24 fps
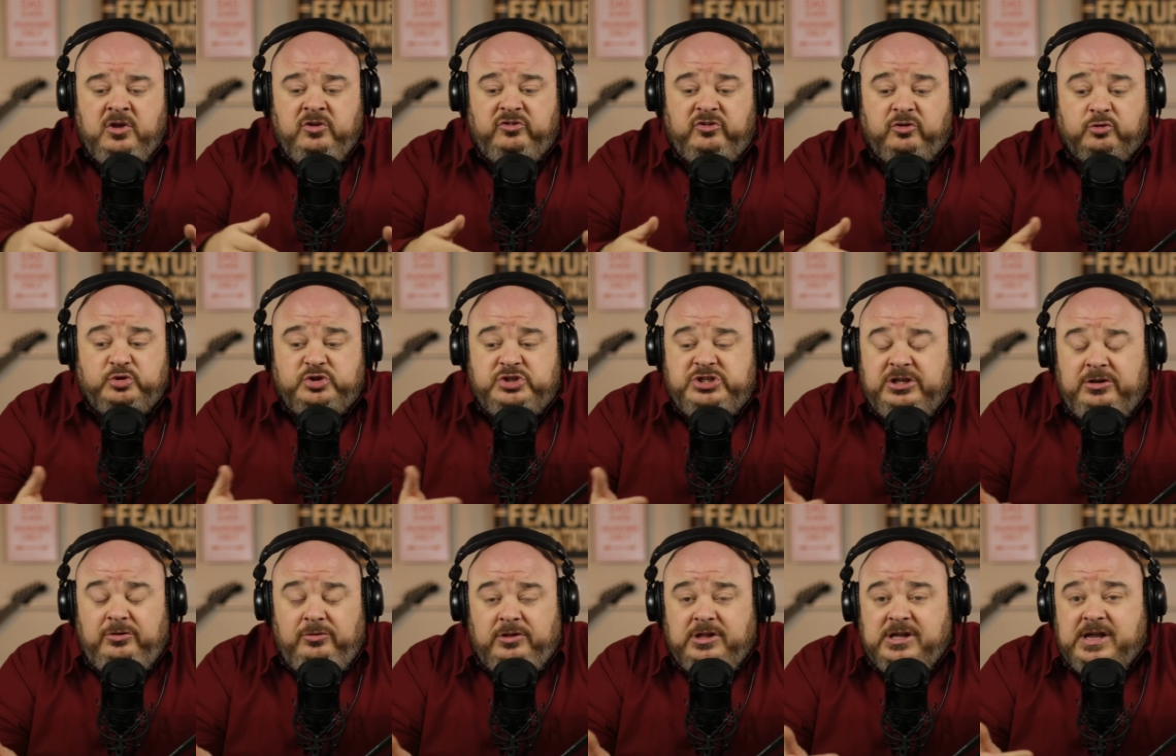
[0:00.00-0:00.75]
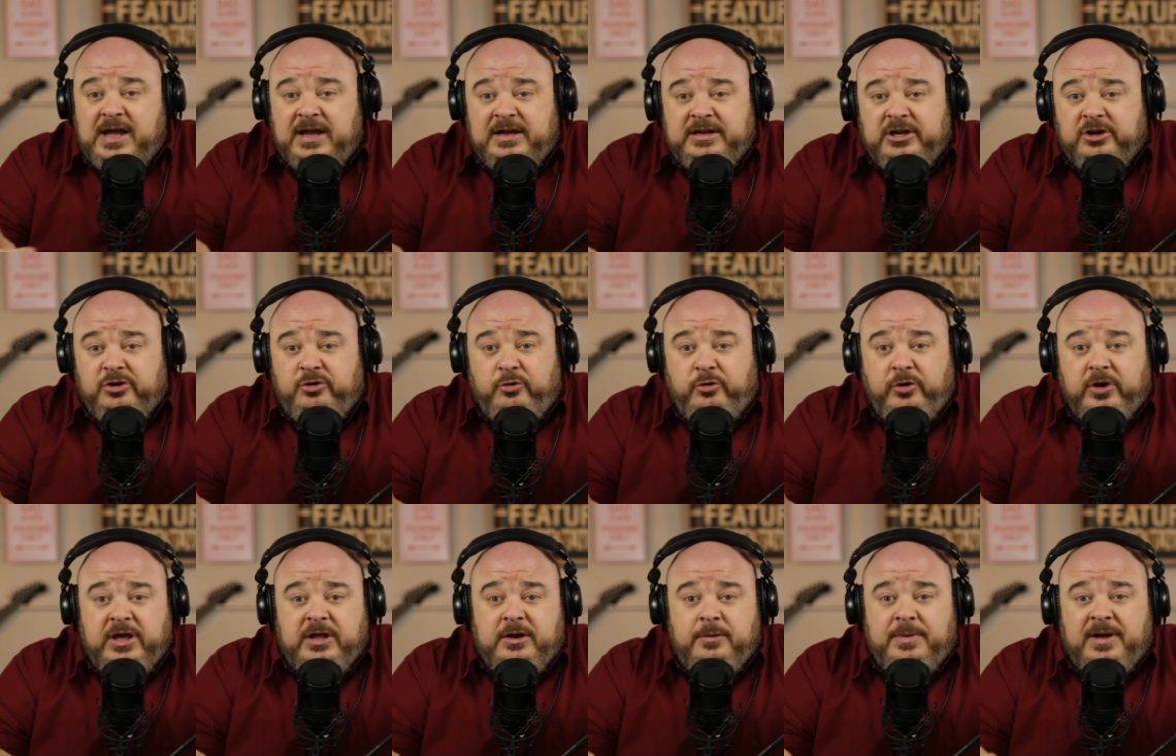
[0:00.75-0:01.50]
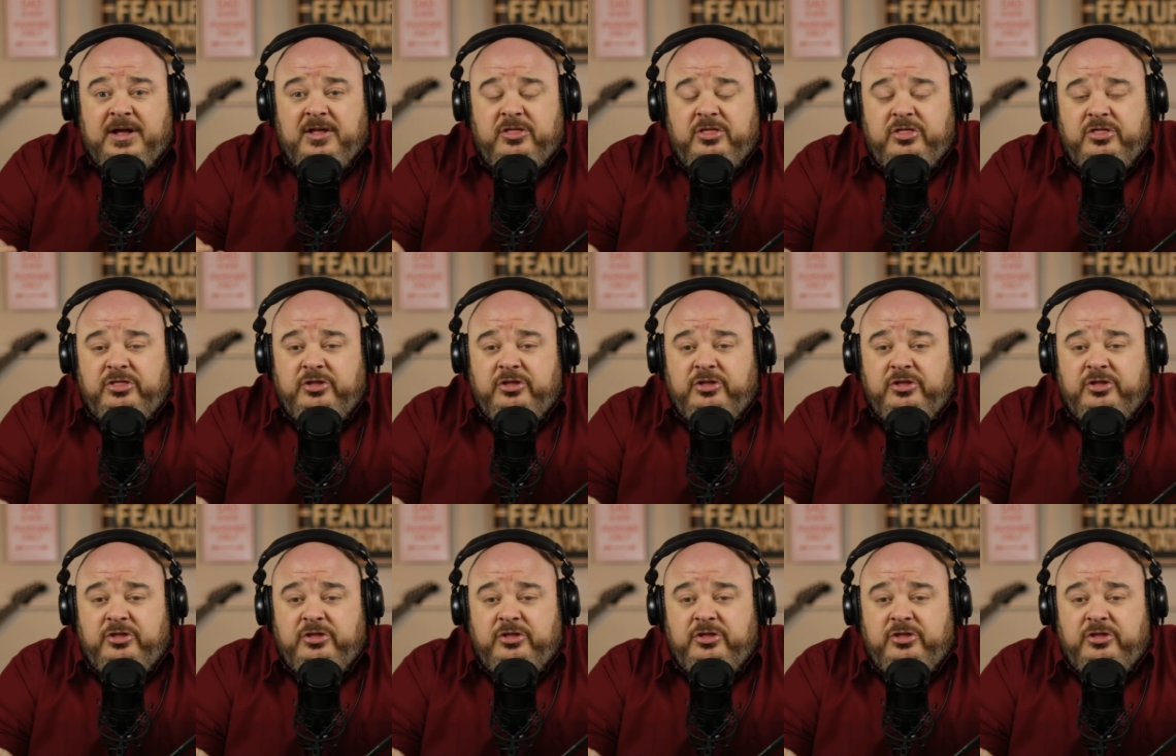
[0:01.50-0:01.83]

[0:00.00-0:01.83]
So generally, I can create about